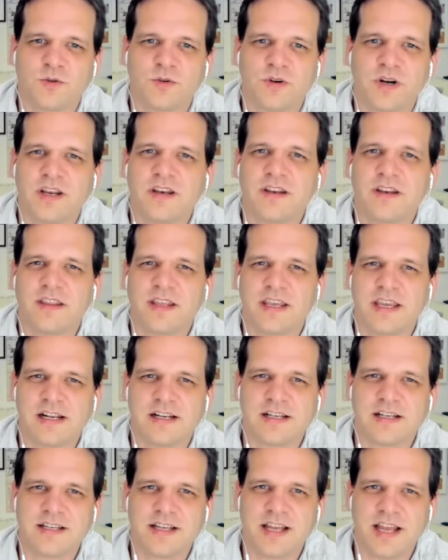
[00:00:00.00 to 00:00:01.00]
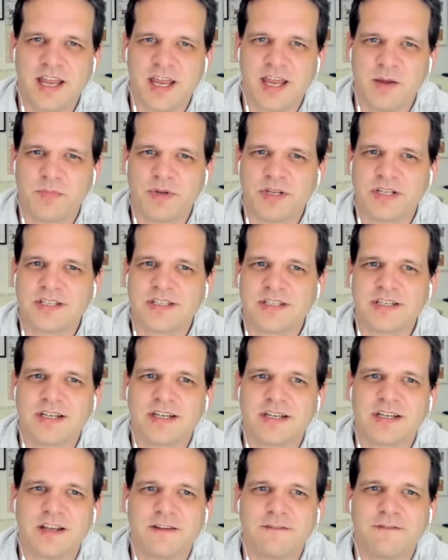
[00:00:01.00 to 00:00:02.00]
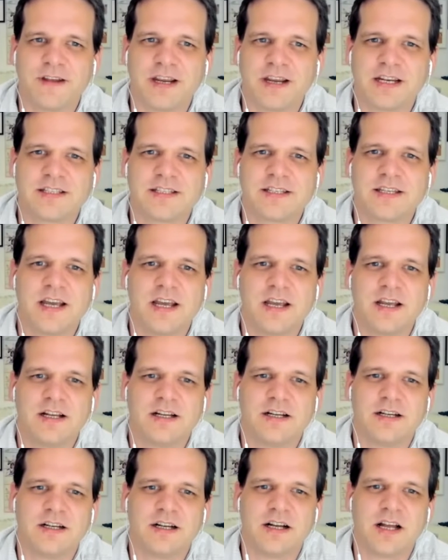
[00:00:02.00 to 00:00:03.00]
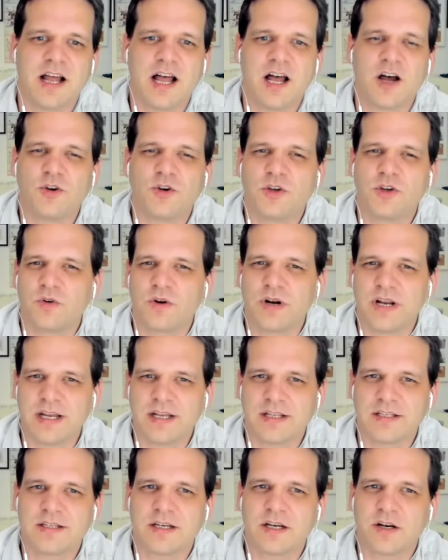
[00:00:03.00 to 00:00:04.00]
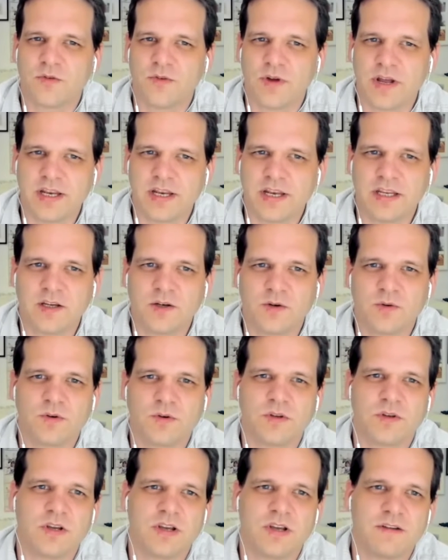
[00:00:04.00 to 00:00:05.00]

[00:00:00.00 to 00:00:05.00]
or anything else happens that affects how your ads are running, or you